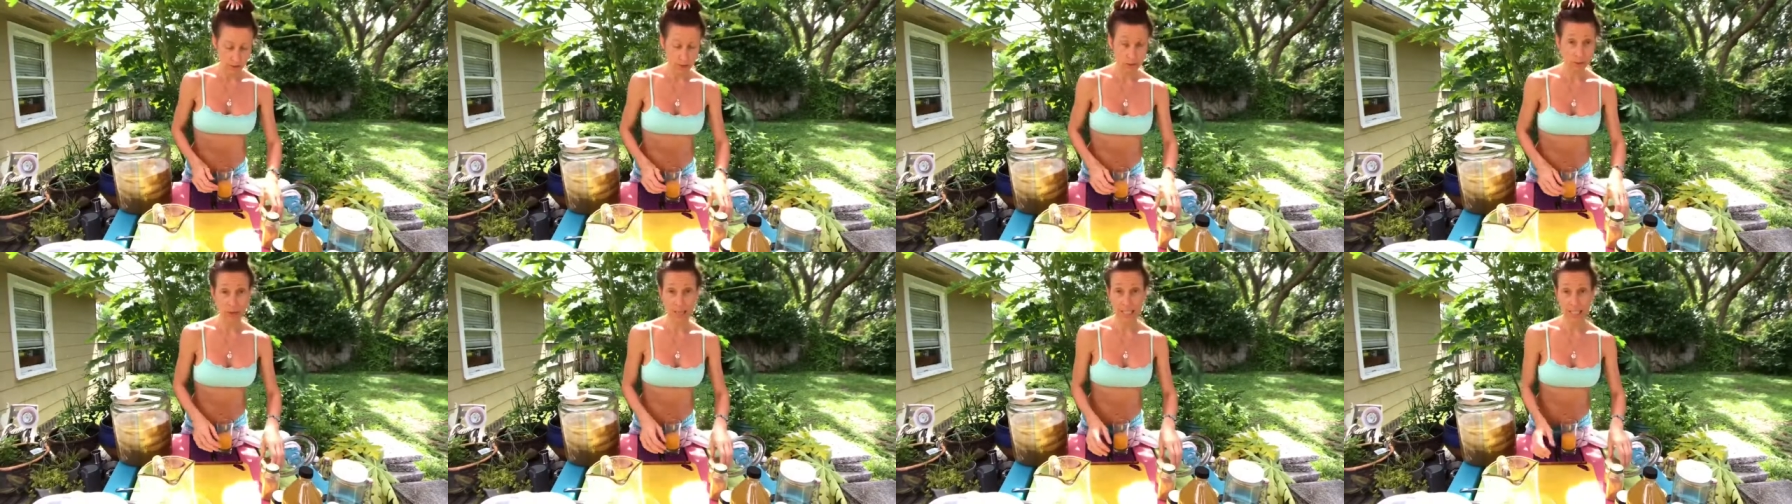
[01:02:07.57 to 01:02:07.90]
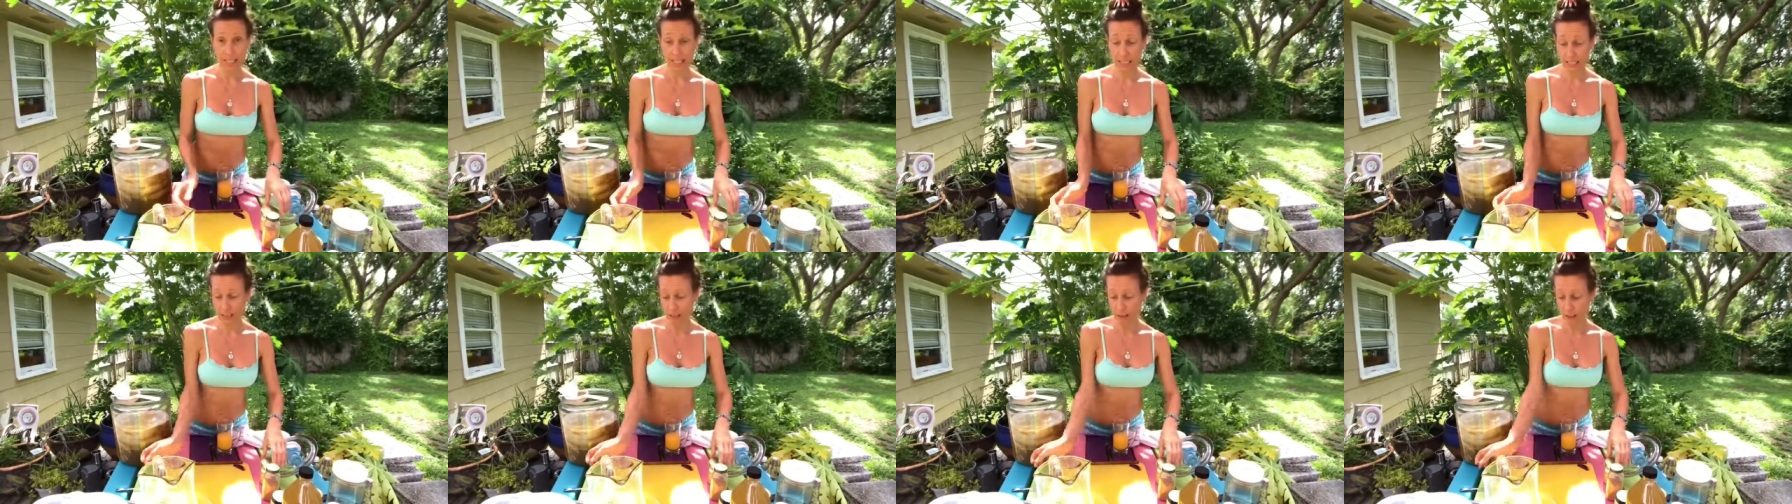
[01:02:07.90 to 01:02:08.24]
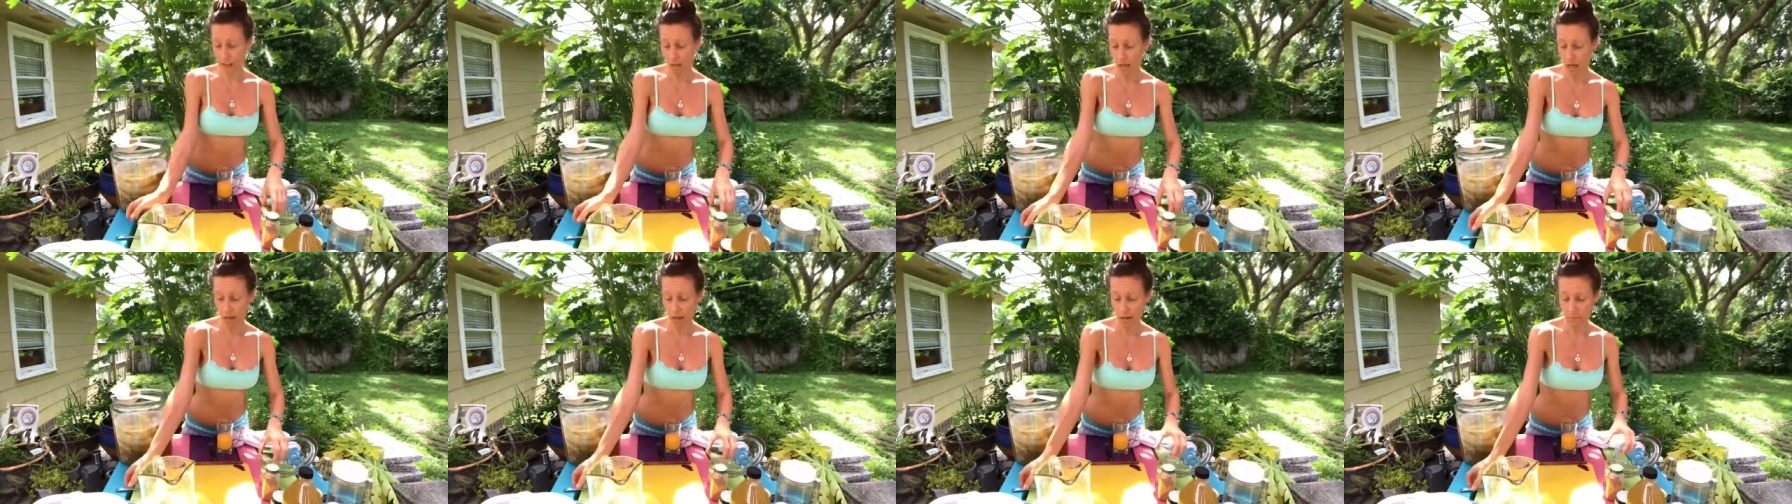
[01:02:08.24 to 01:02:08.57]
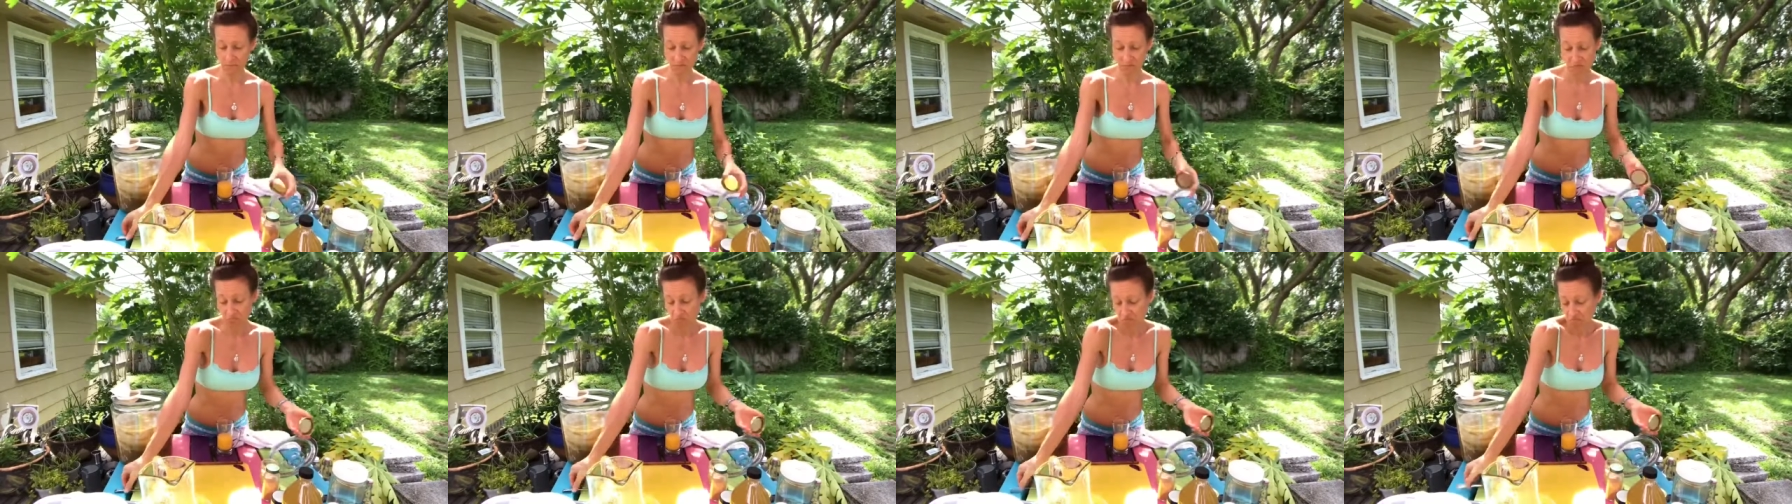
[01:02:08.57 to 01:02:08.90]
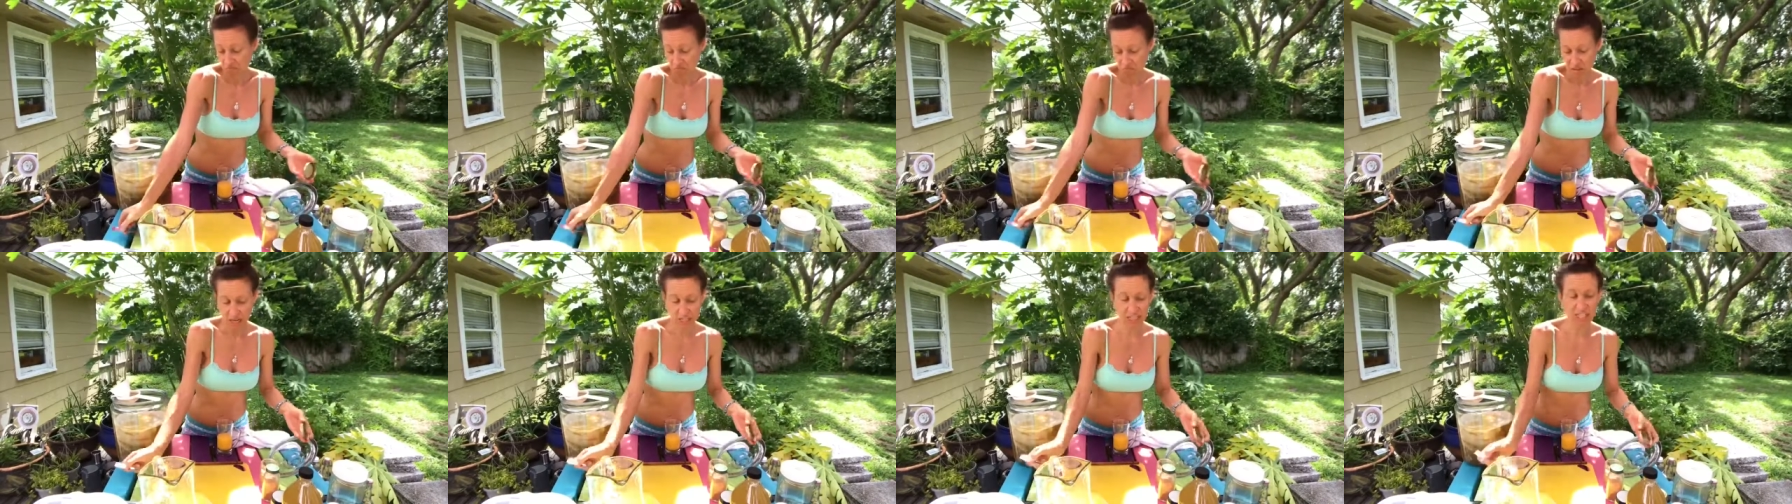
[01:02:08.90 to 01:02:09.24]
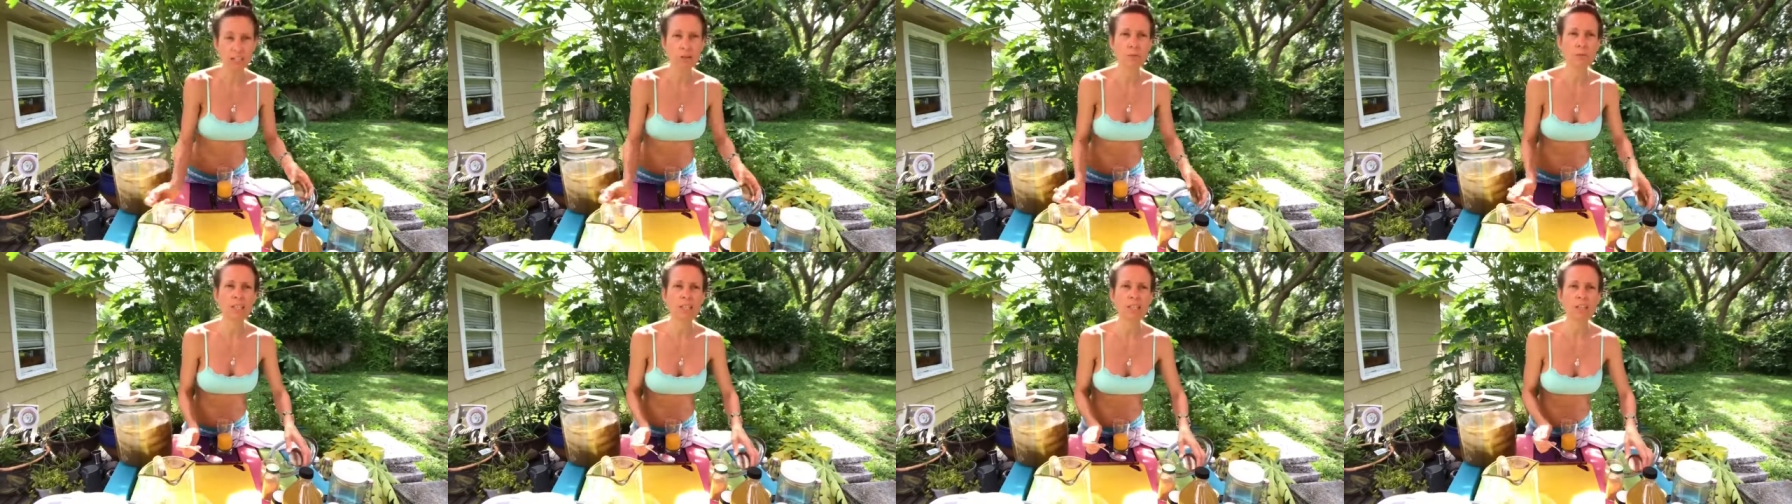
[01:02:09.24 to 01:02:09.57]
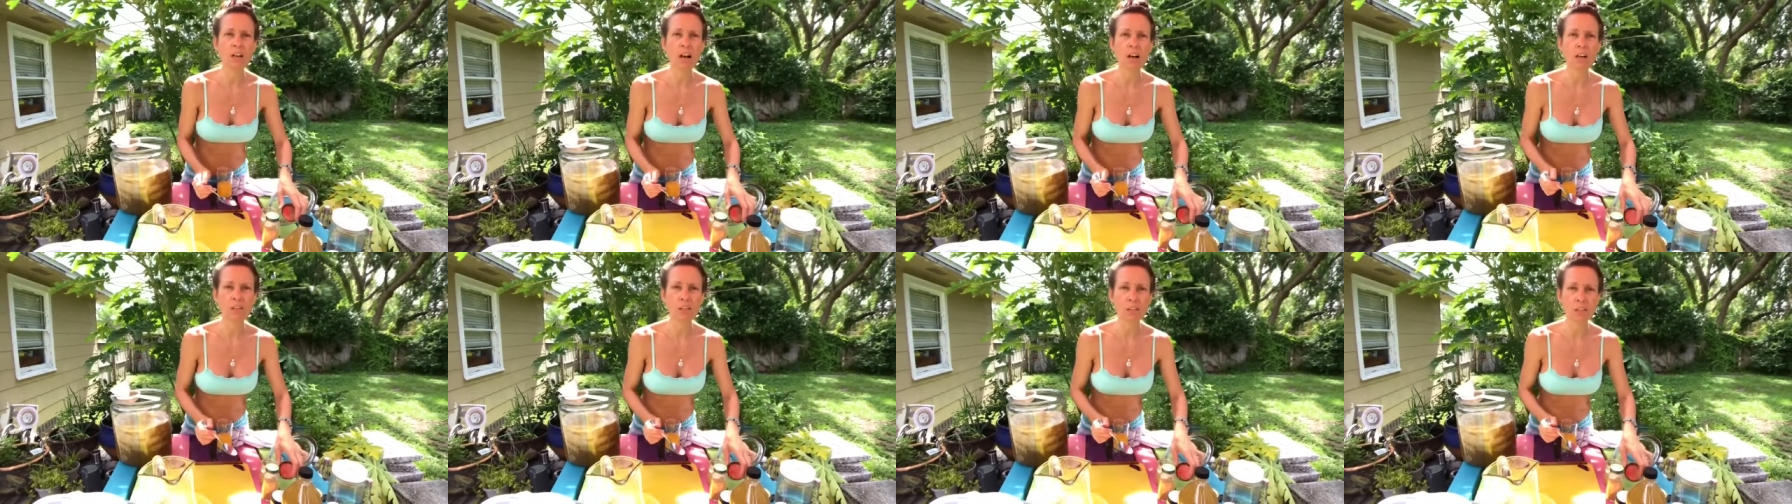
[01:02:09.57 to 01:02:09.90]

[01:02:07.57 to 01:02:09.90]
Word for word: Do I need it a lot? I think we could all